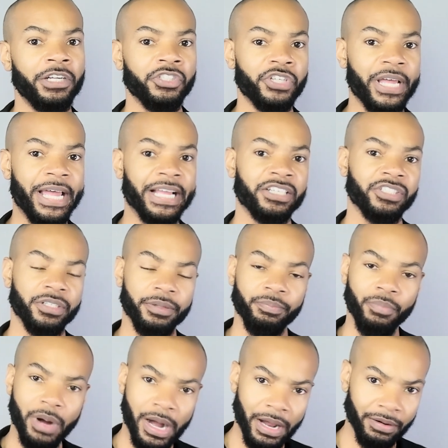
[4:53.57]
to actually
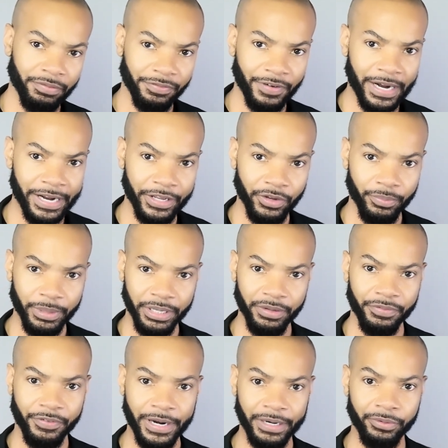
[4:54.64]
modify your
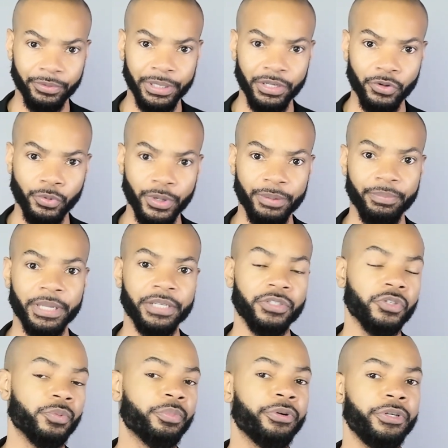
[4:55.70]
manufacturing equipment
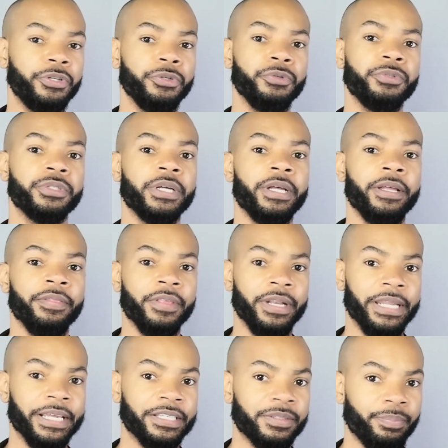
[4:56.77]
to produce the
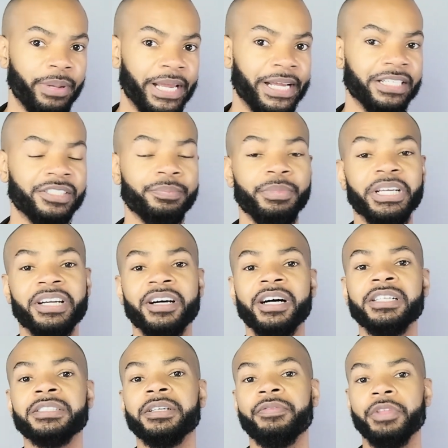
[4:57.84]
next batch
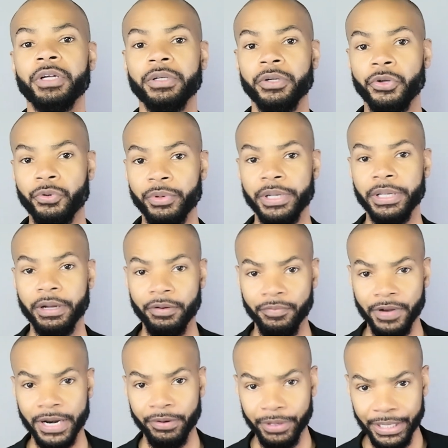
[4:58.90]
because of the degree of
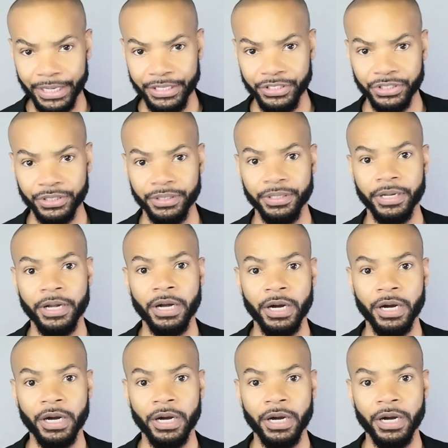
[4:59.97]
variation